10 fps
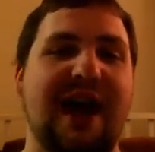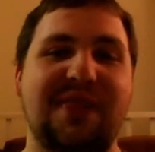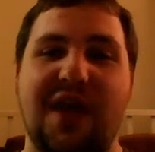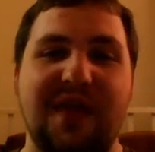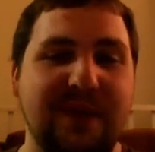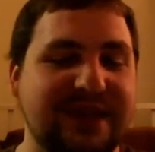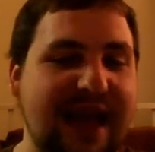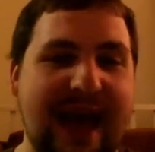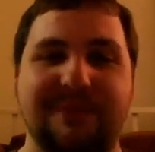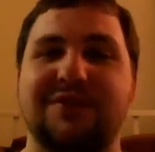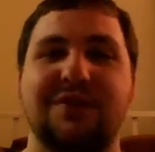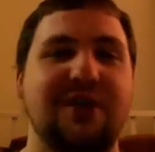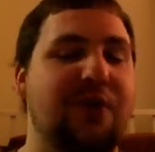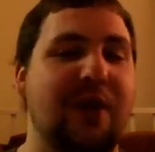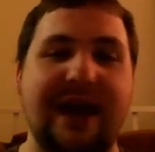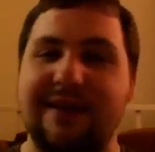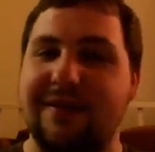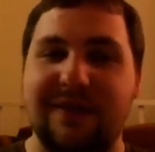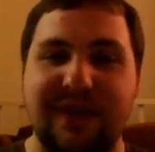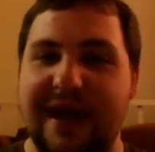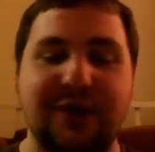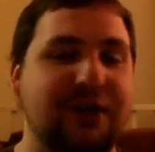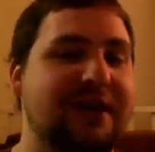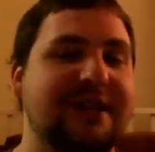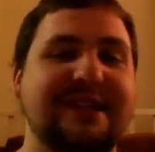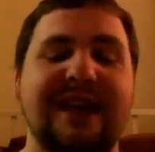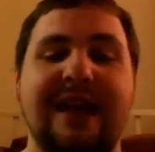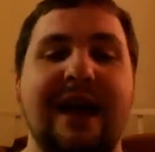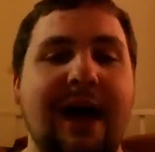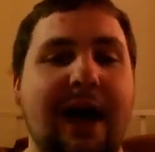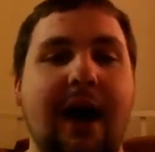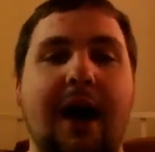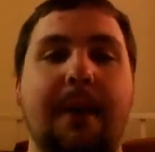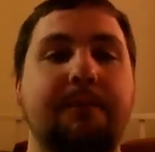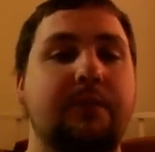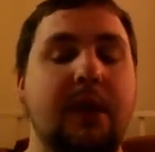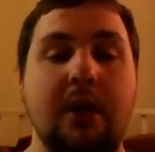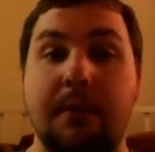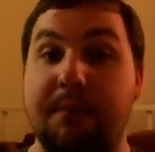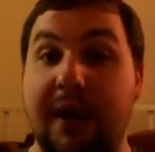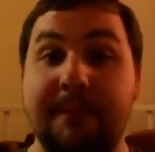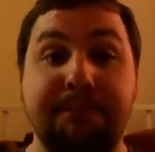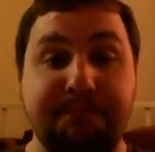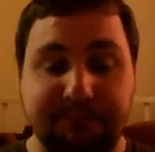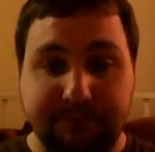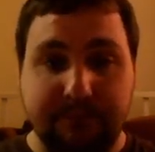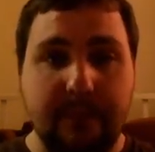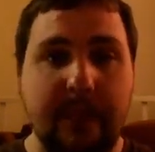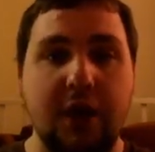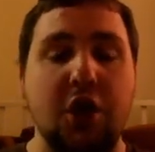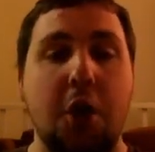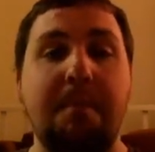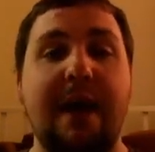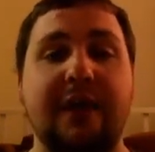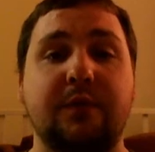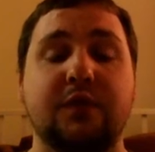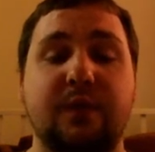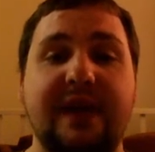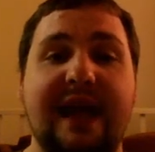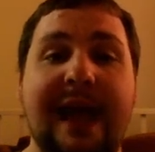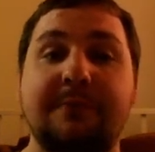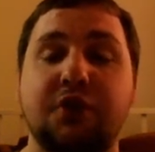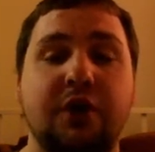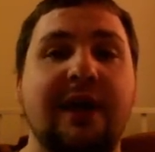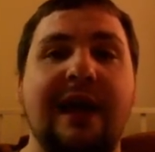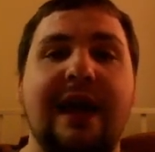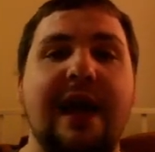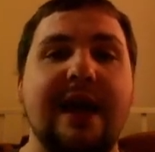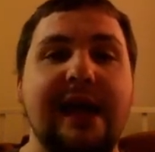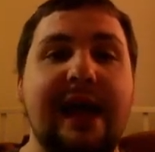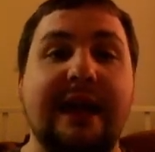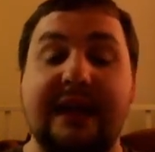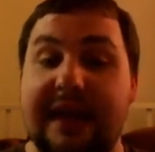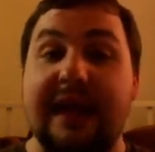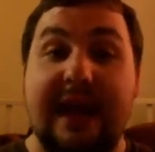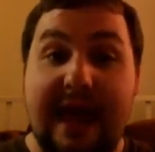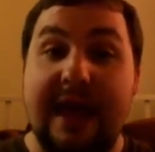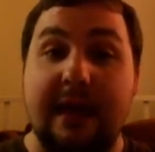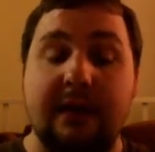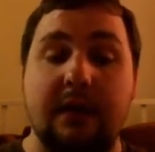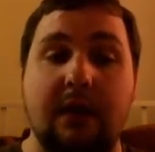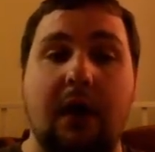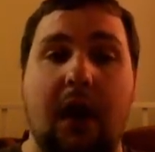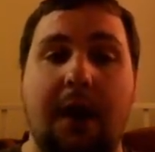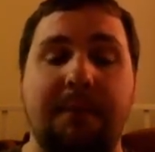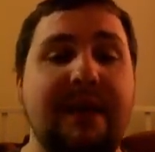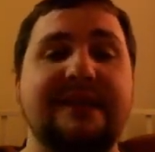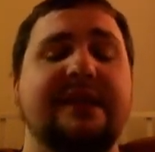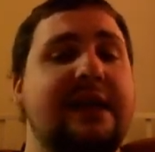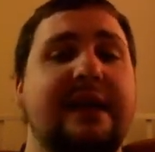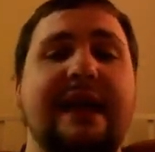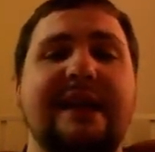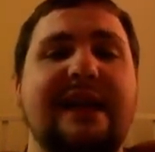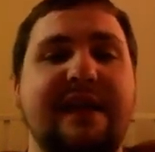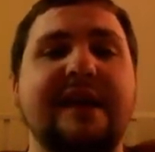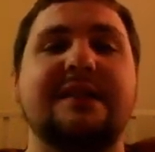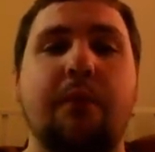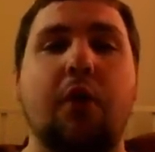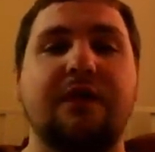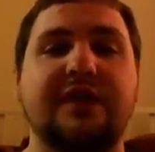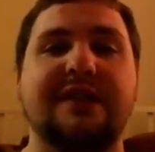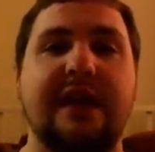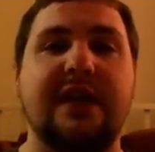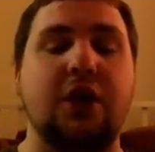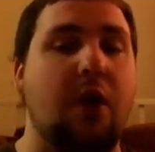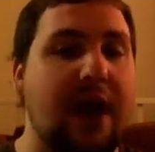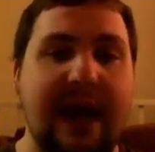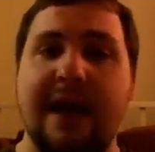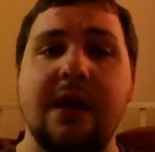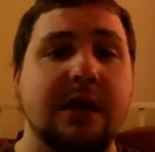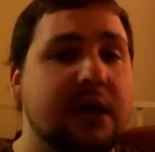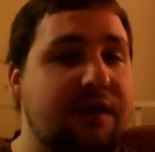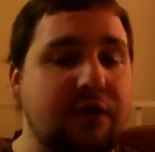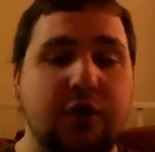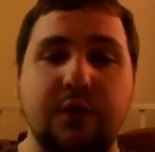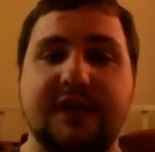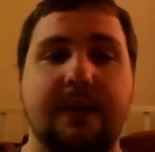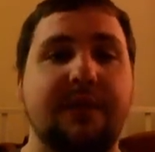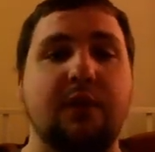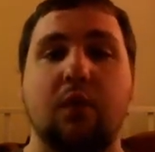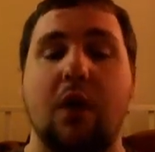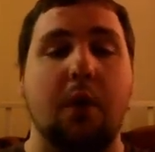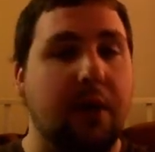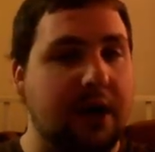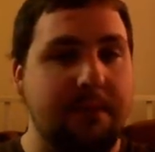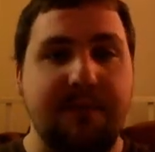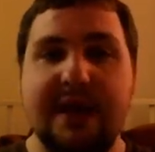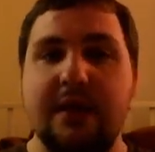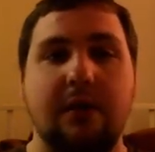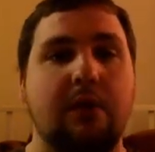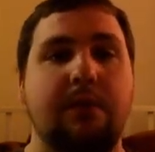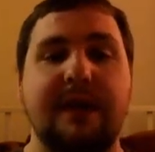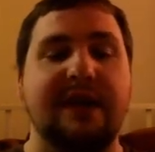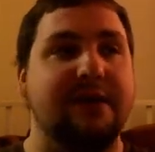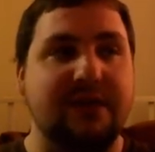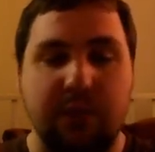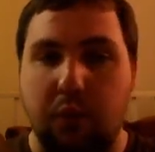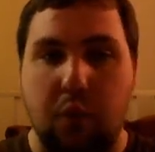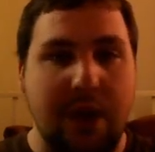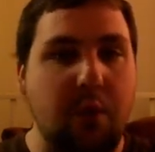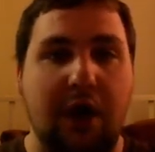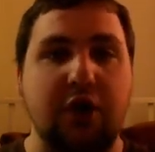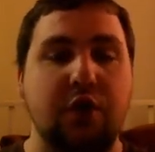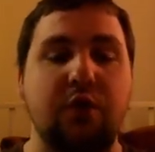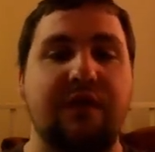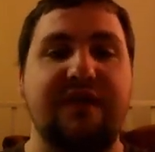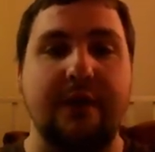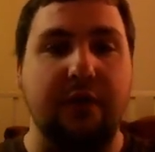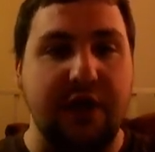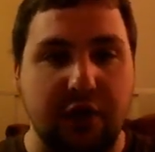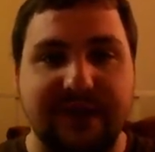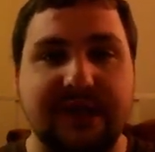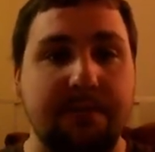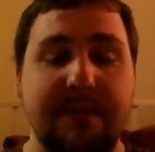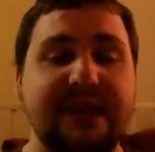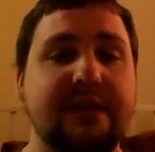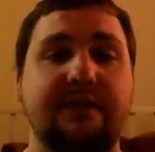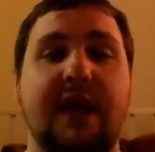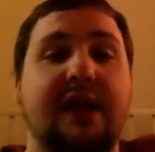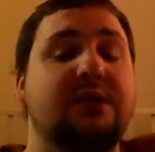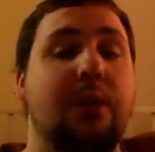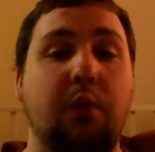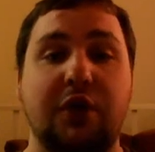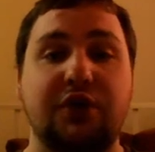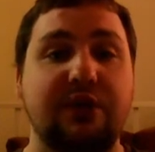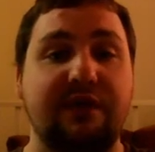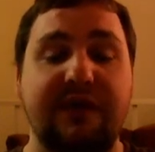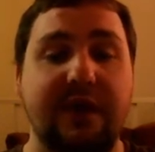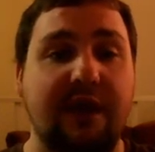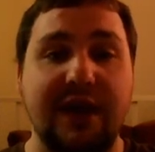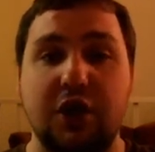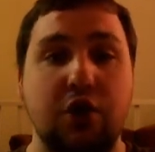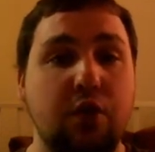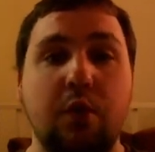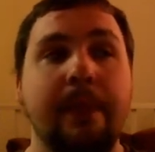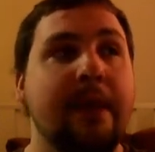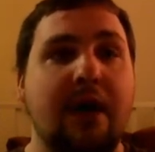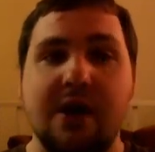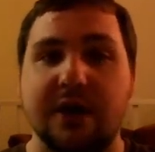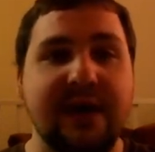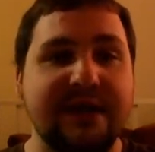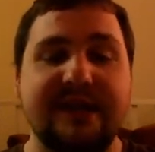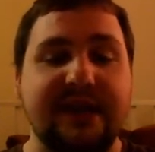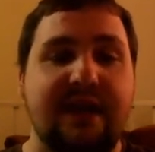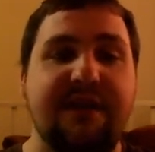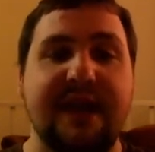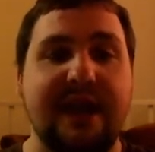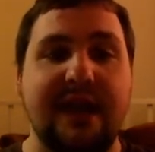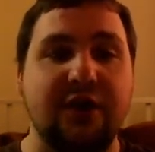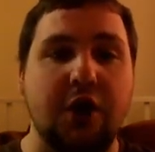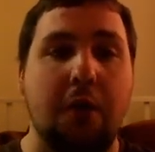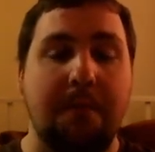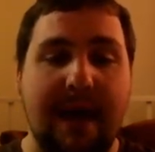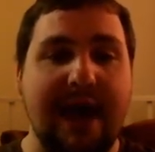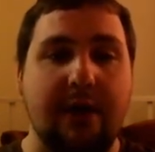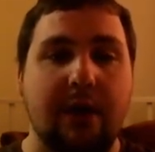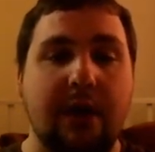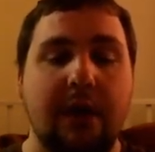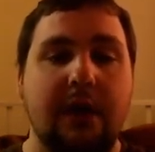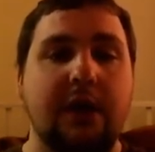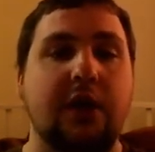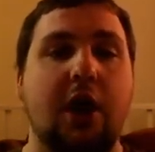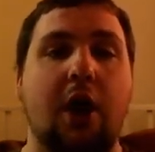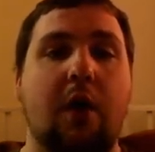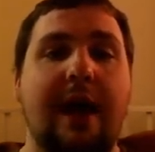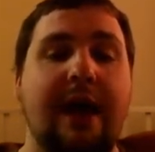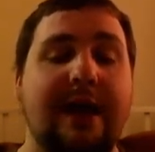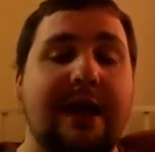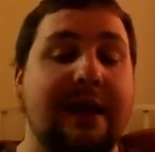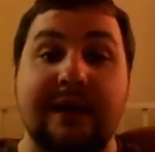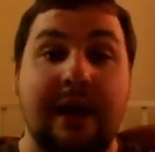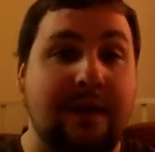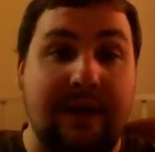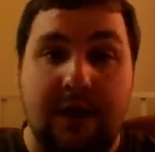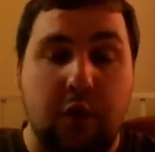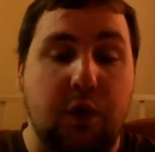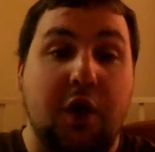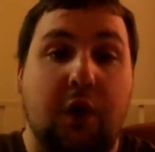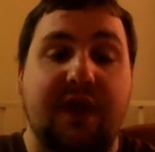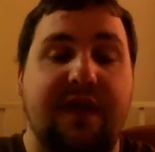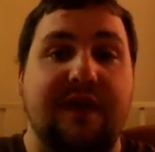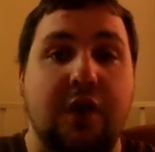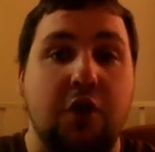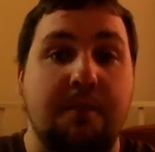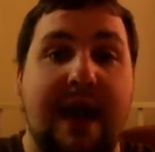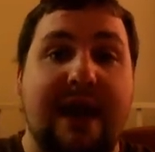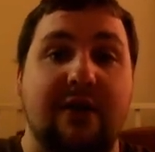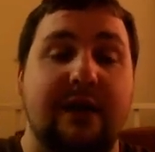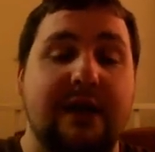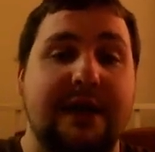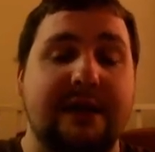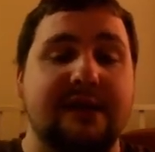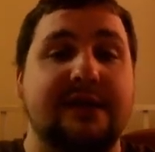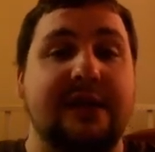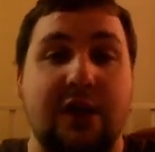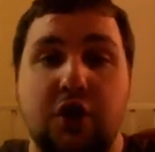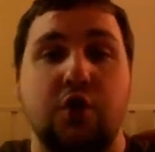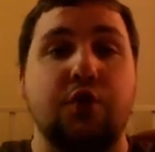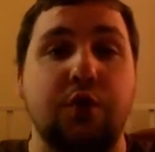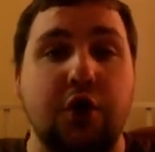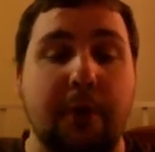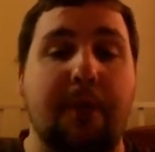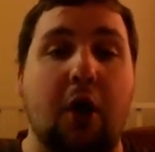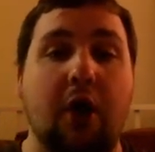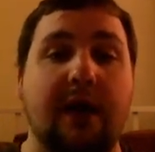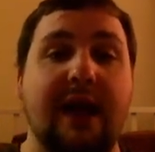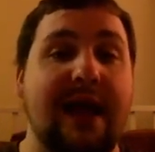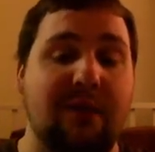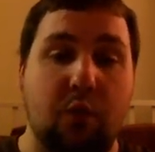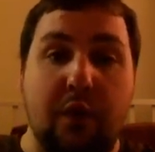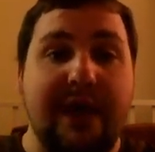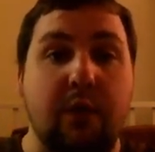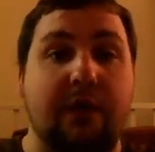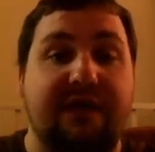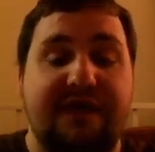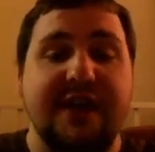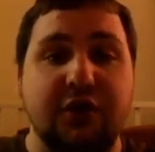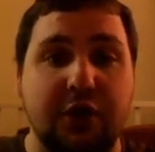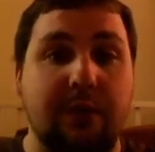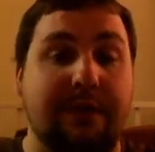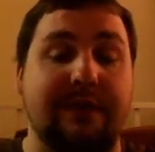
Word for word: I thought that was absolutely great. Thank goodness. Um, but you know, Beth was recaptured and again hit uh, basically, again, I think it's more just like, you know, hey, if you do something wrong, we're going to beat you because we want you to feel that you're submissive to us. We want you to feel like you are insignificant and don't matter, you know, and, and it, the only thing that you matter is that you do your part and we will feed you.